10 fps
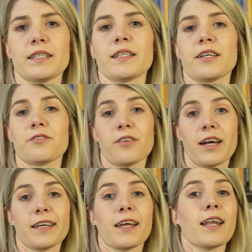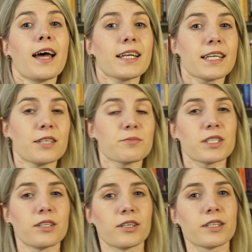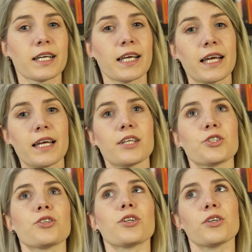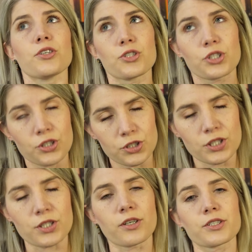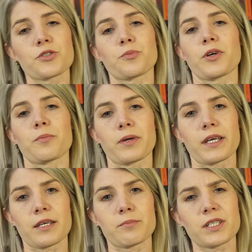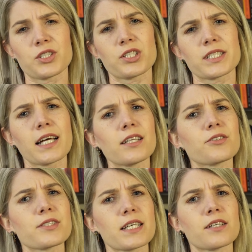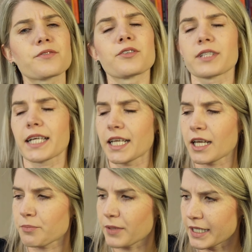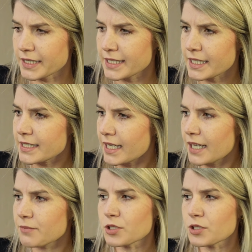Now Friday night comes along and you know you should start to prepare, but you tell yourself you'll get up at 6 a.m.